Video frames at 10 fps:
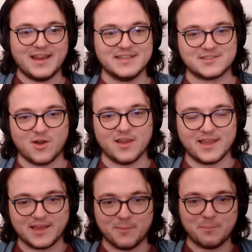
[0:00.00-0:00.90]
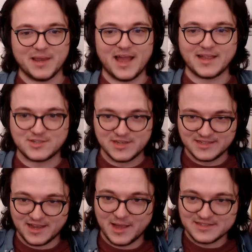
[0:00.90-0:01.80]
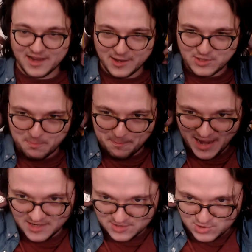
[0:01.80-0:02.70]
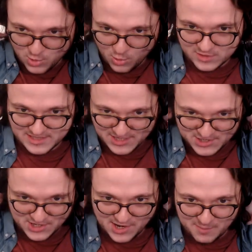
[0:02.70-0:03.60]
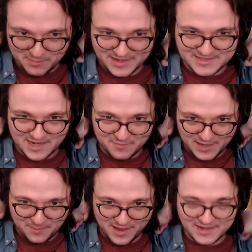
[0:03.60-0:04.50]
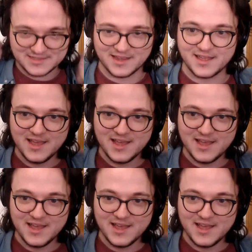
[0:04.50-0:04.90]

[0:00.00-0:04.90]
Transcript: And he's got like a black. It's like it's like a band tour T-shirt, but instead of being a band, it's